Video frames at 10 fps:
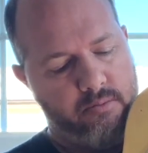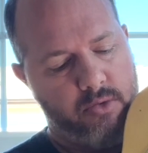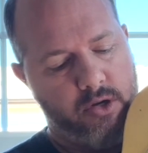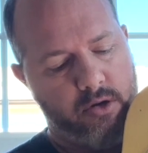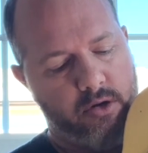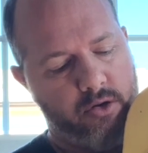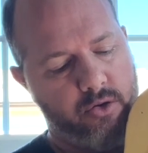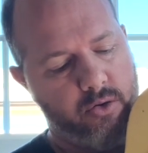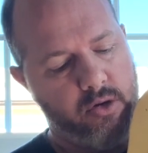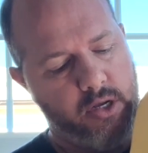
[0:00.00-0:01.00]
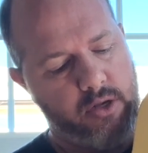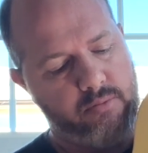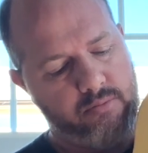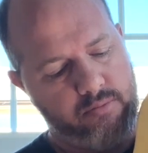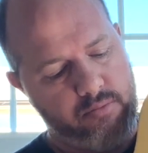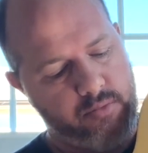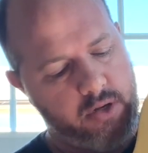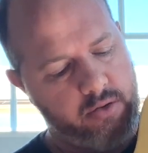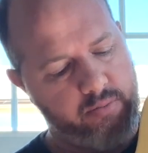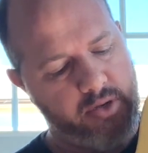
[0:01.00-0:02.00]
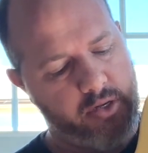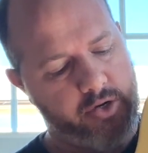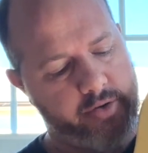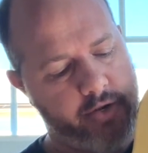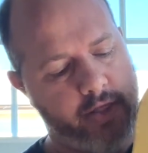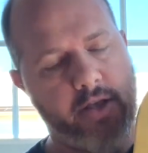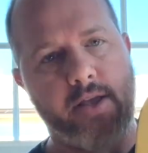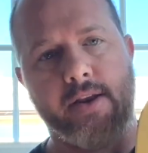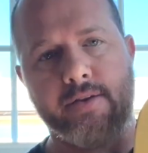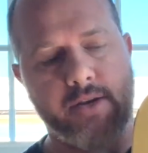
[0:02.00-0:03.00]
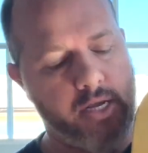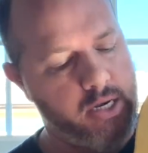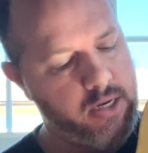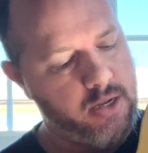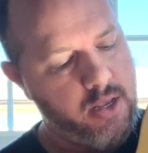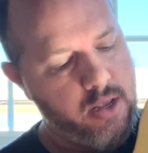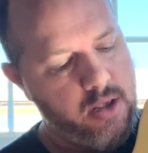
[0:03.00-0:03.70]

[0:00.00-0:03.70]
just to screw it in. I'll be adjusting the height as needed.